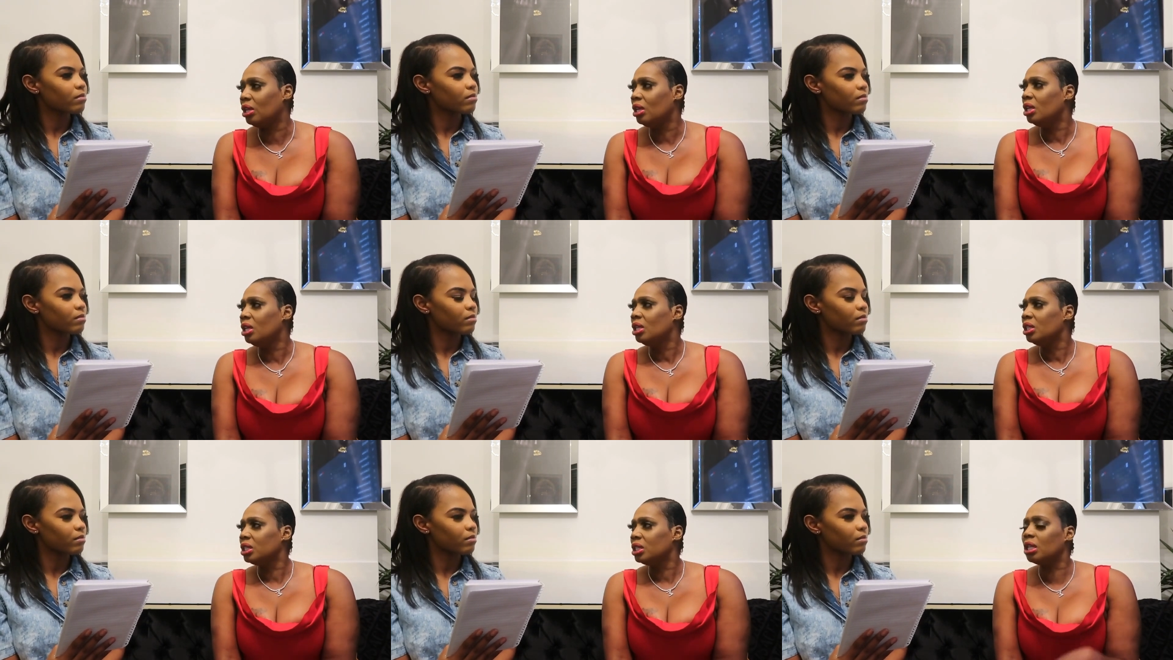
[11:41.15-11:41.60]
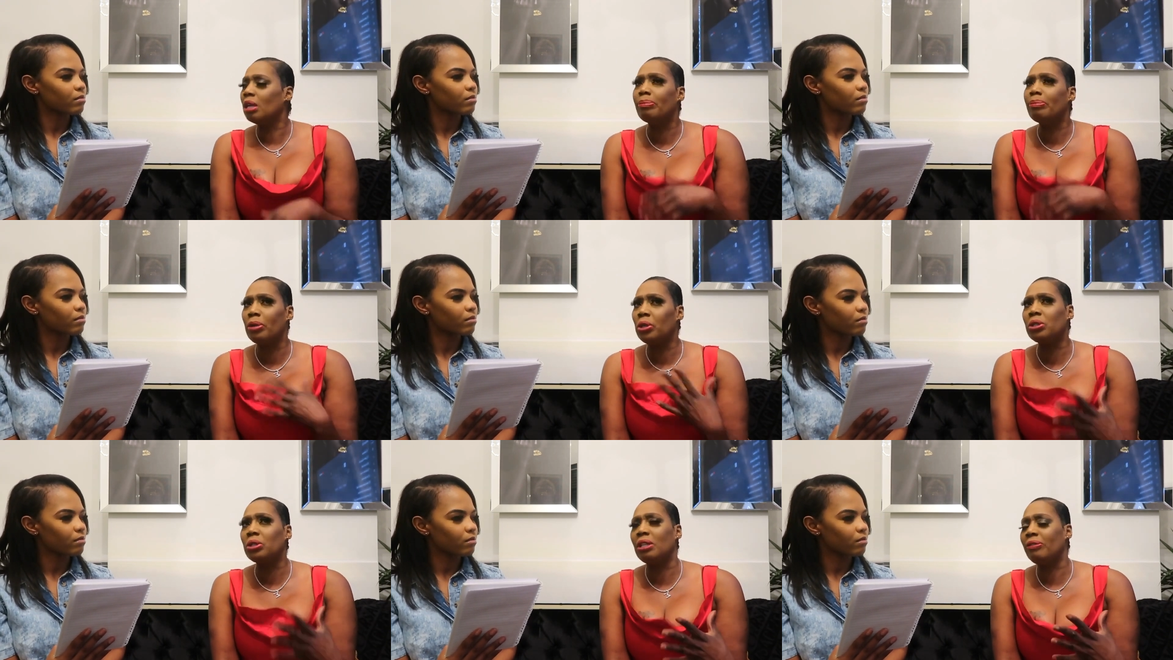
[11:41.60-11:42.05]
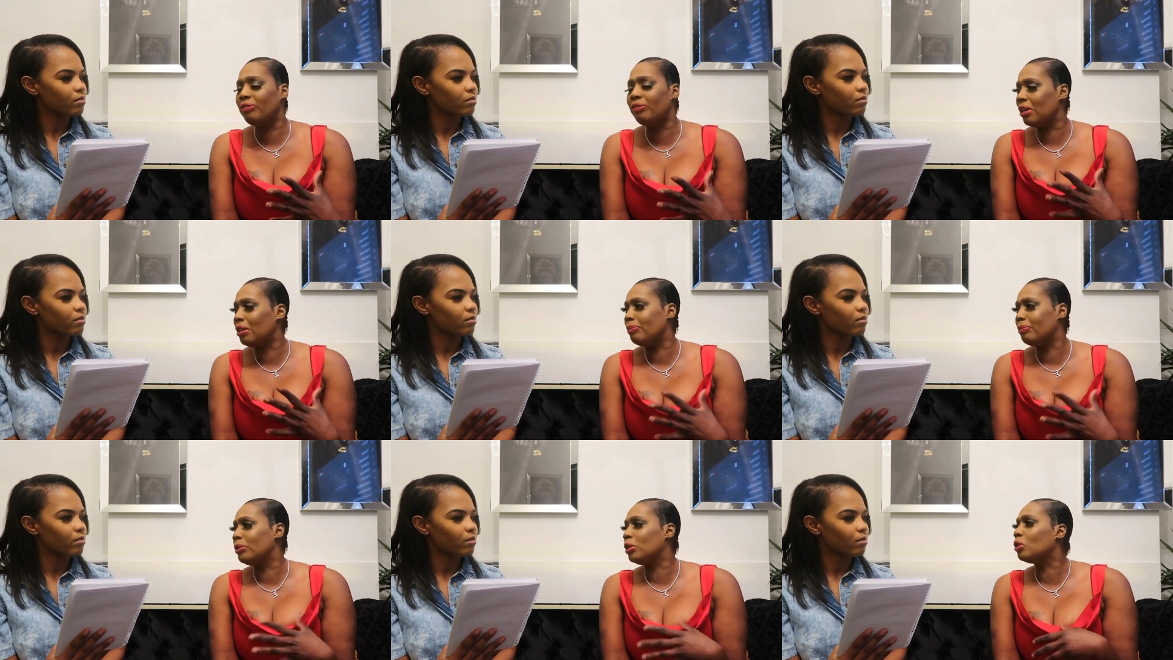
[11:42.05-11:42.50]
Speaker 1: Mm-hmm. So
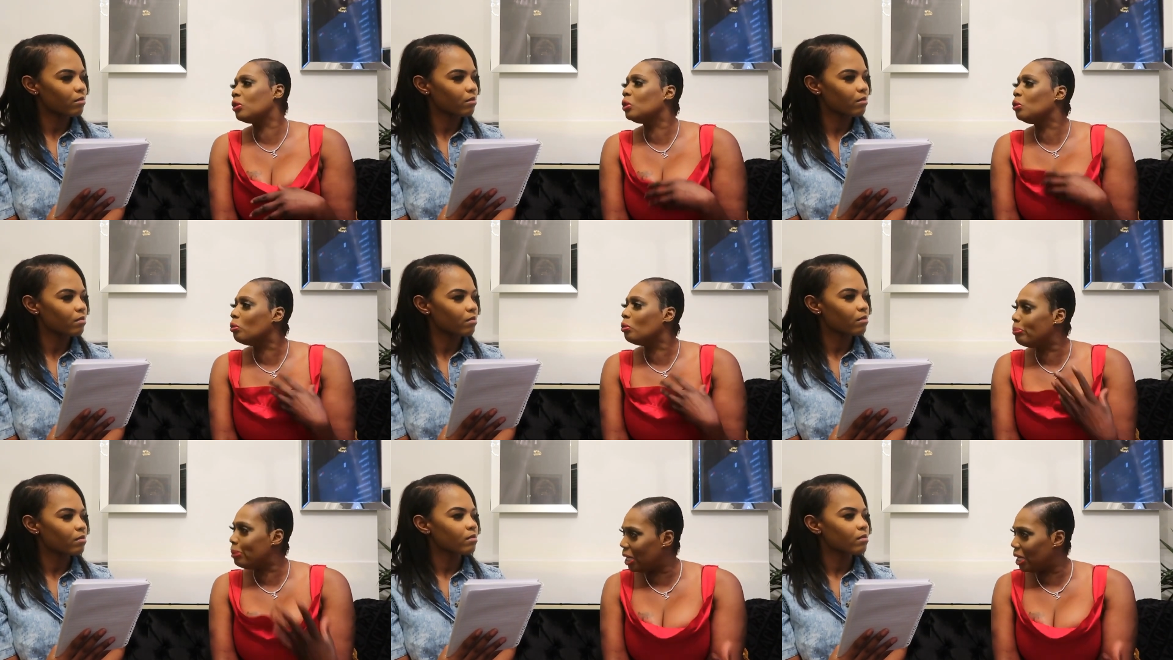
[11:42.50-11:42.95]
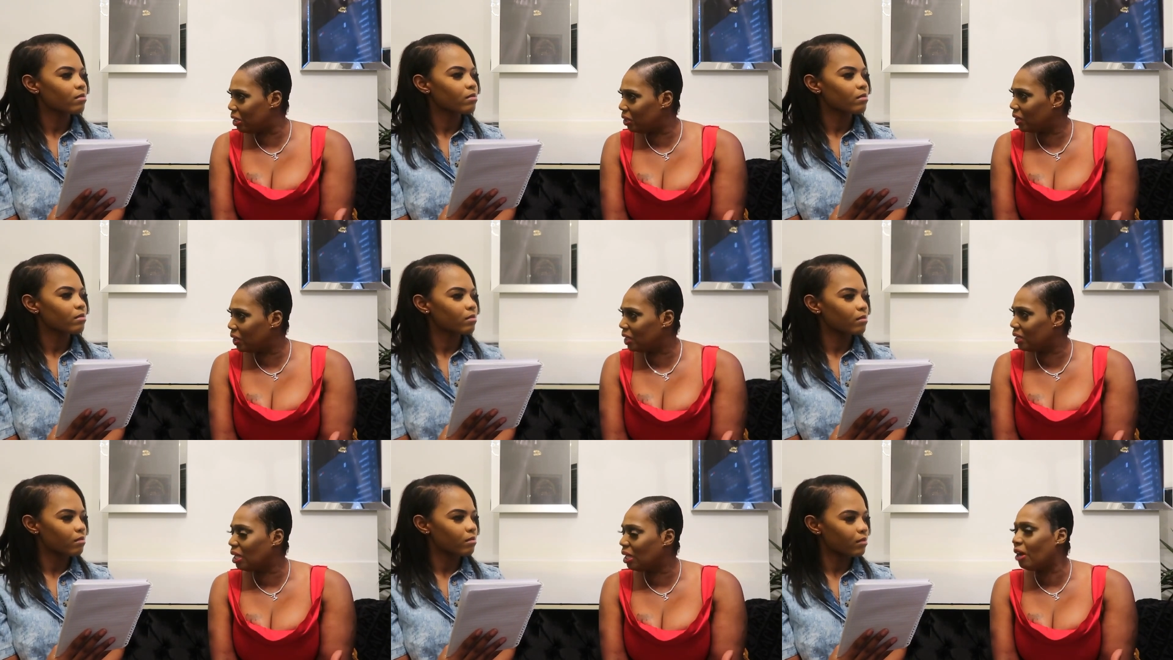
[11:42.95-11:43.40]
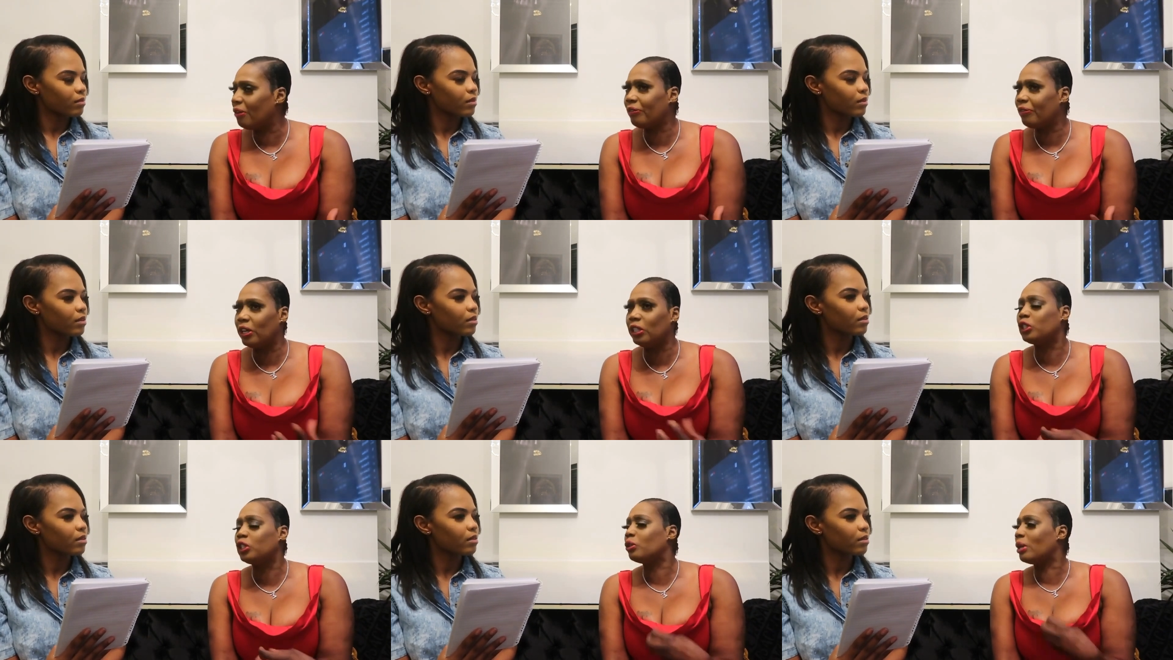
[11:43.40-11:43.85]
motivate me to do better
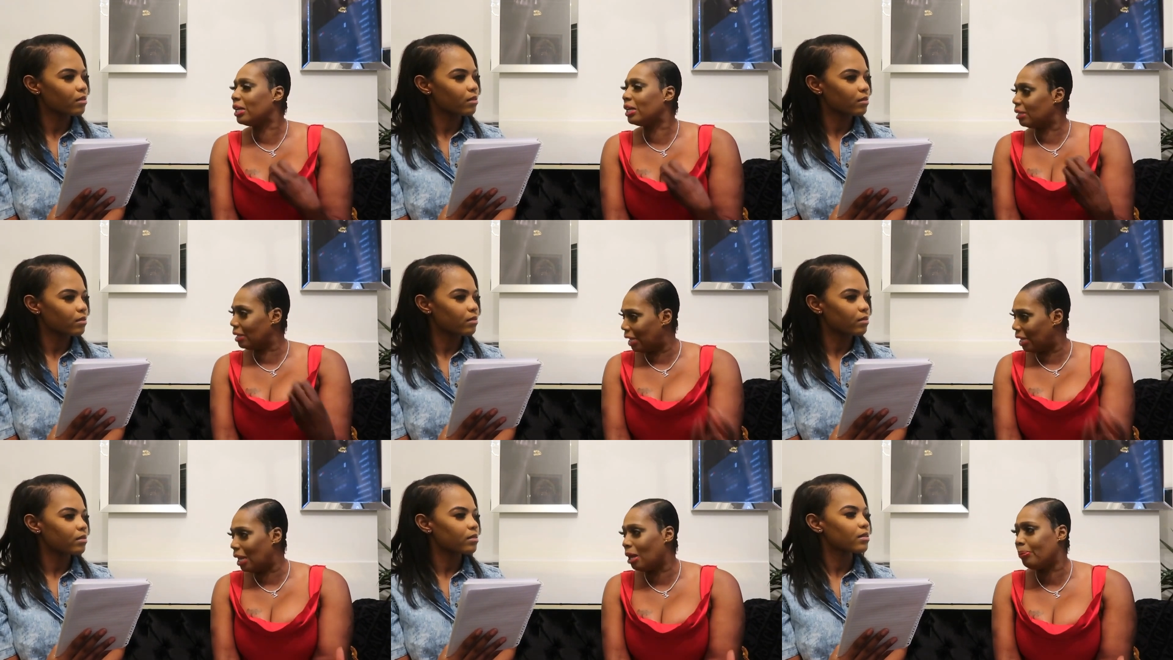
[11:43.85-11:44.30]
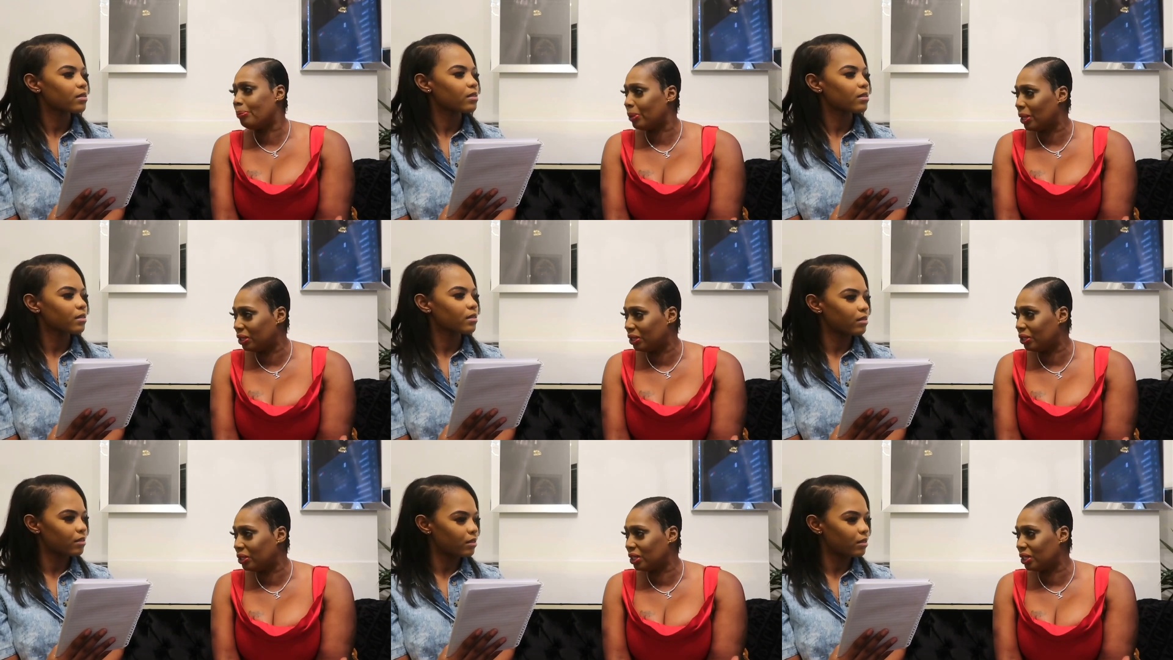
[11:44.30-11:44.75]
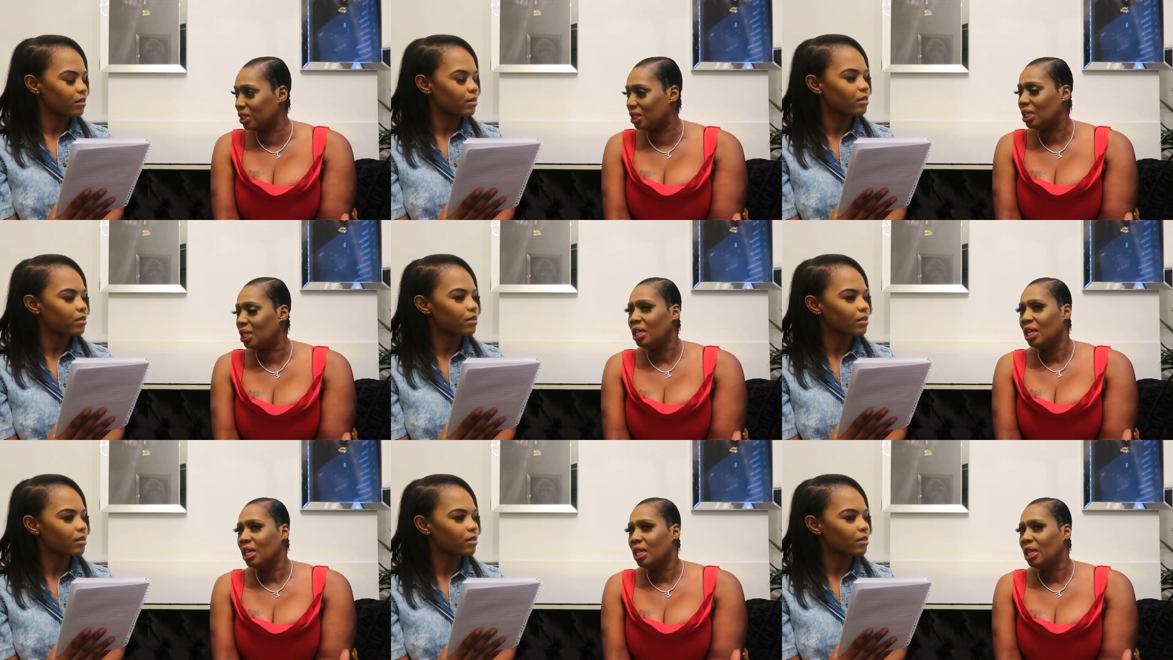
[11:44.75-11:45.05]
stuff and try to help others,